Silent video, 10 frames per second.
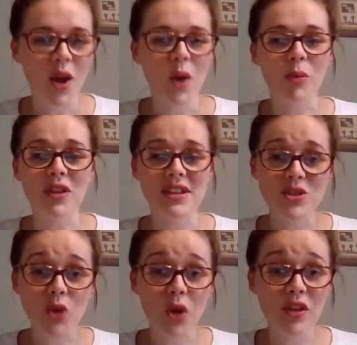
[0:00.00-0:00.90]
But there's
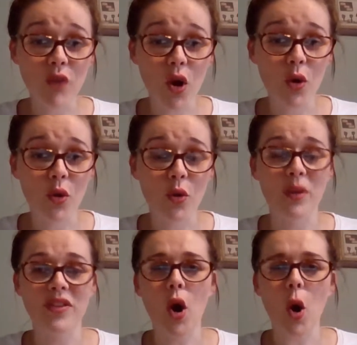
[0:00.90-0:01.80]
nothing wrong
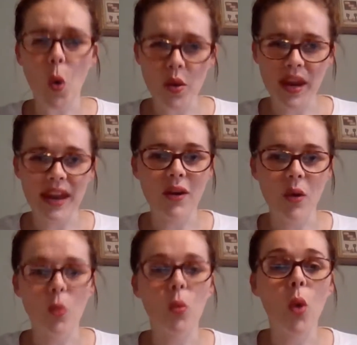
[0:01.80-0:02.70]
with owning
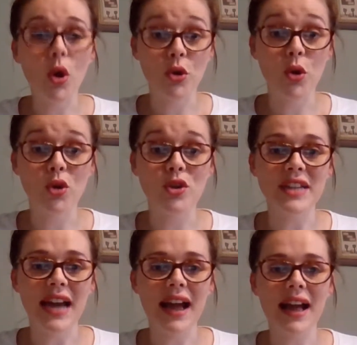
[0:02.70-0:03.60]
what you're good
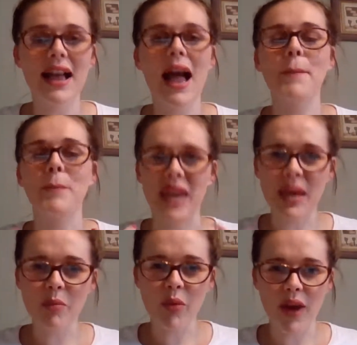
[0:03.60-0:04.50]
at and
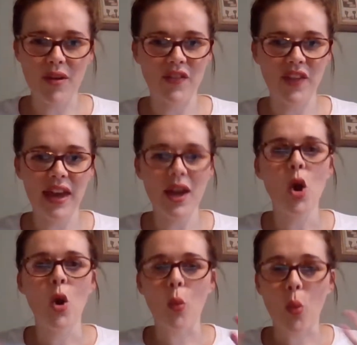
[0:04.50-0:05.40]
being proud of it,
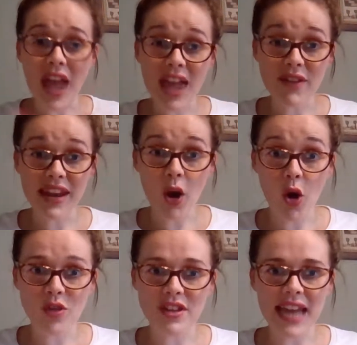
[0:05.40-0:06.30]
wearing it
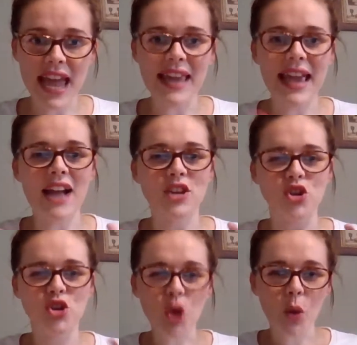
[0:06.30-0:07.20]
on the day and
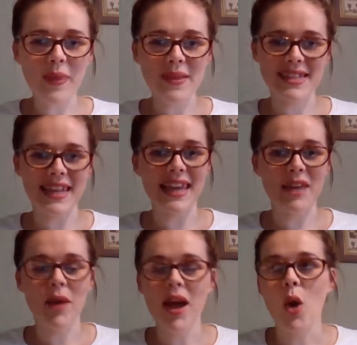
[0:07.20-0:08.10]
showing the
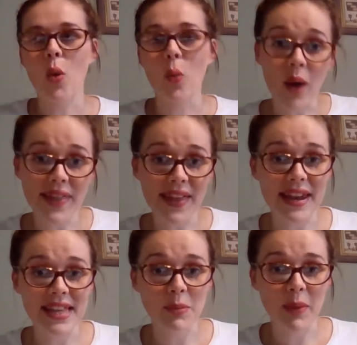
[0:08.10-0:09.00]
team why they
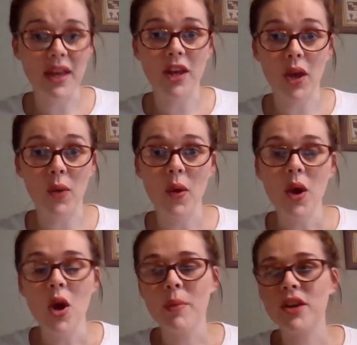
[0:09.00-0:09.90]
need to pick you,
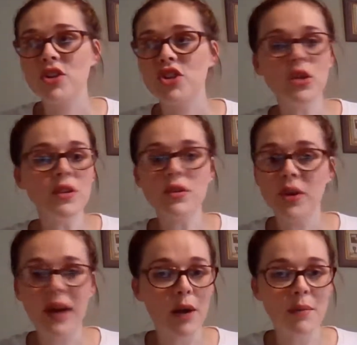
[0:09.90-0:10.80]
because you don't know
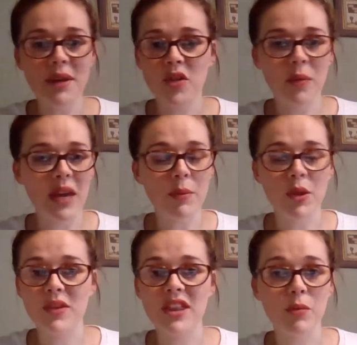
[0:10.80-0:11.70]
how many other people
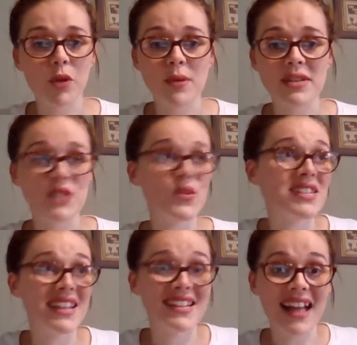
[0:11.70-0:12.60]
are in the process for this
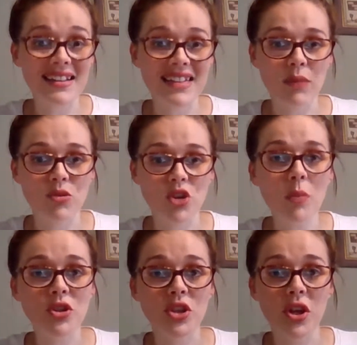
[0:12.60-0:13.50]
exact same job
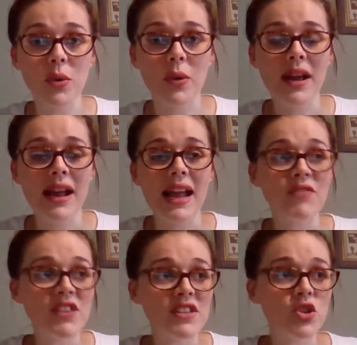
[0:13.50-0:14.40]
as you. If
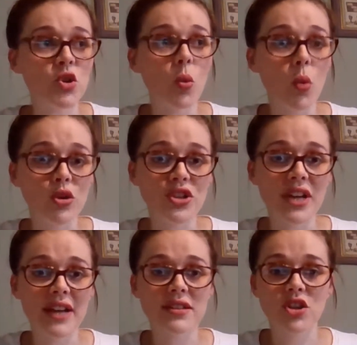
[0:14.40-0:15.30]
this is your one
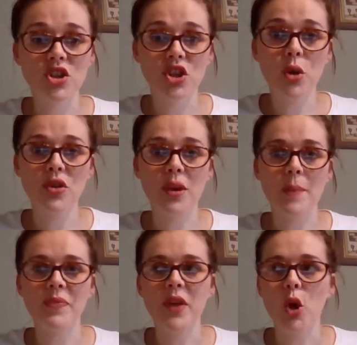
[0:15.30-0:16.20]
chance to show
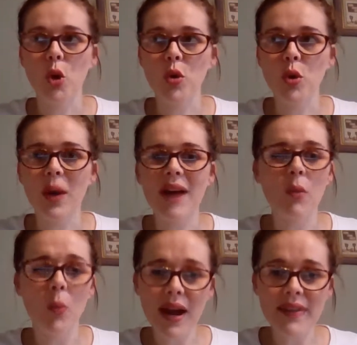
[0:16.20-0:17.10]
them who you are
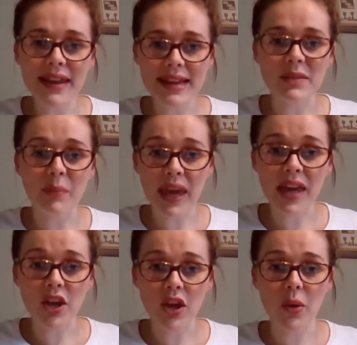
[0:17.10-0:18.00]
and why they need to
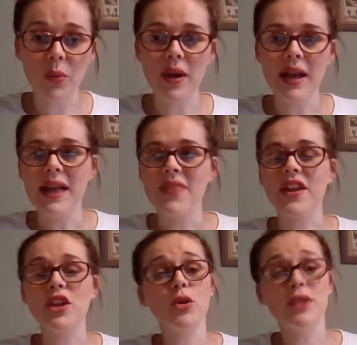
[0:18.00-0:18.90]
pick you,
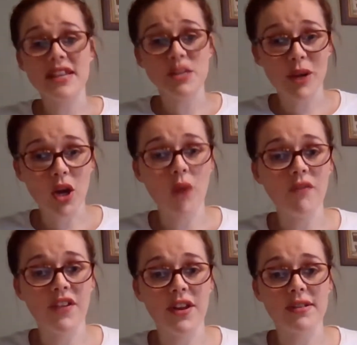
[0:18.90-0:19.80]
then you need to be
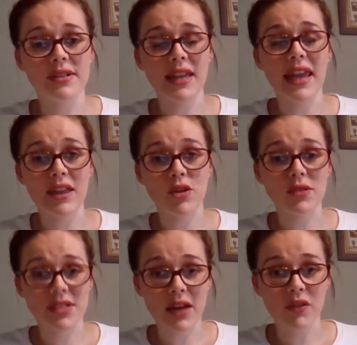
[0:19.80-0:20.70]
confident in
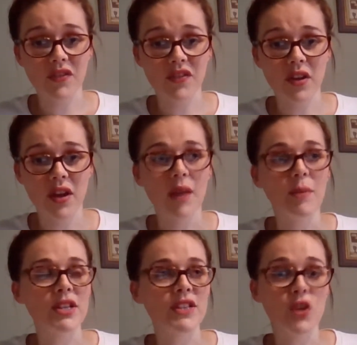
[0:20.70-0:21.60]
yourself,
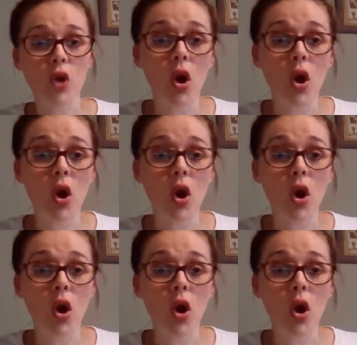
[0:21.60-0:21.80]
because if you're not